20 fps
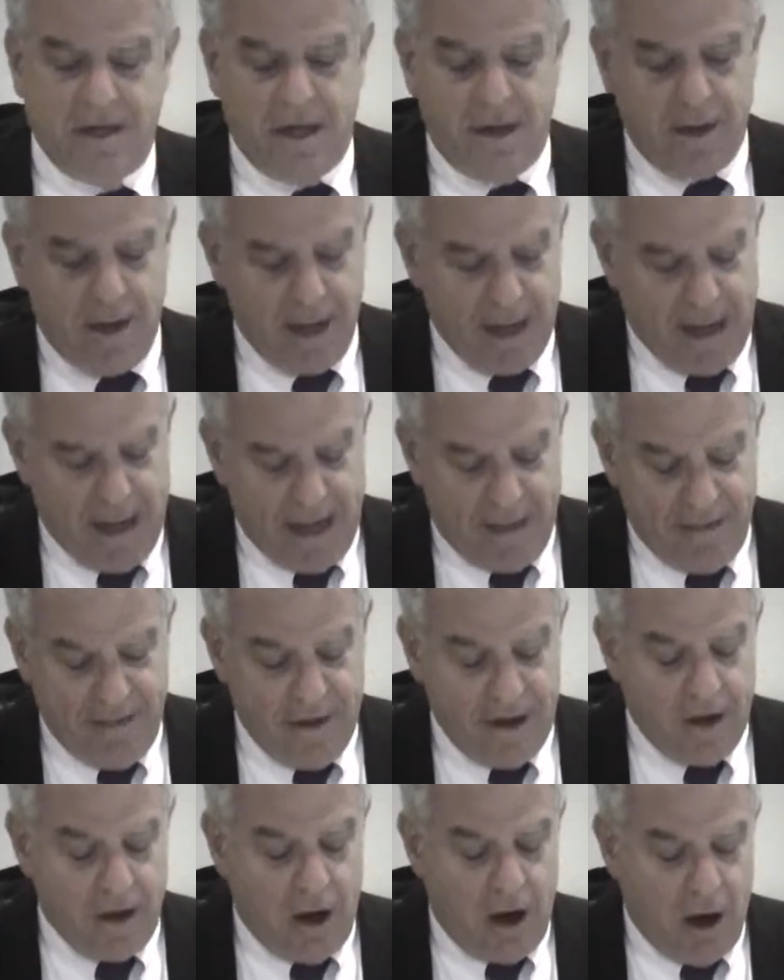
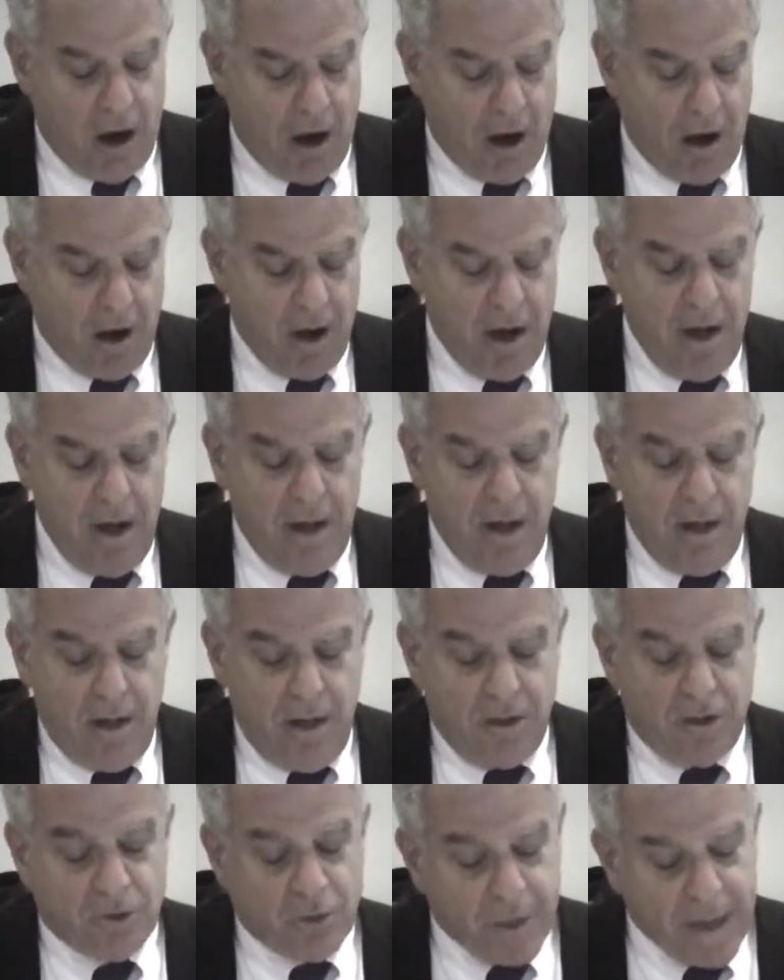There are
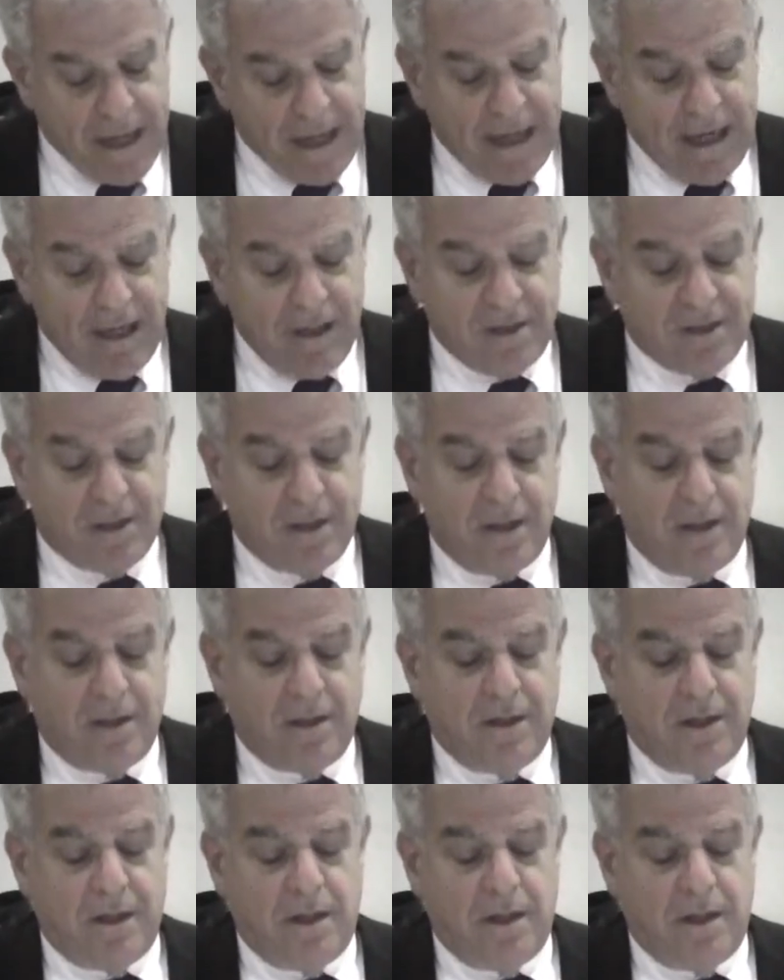treaties that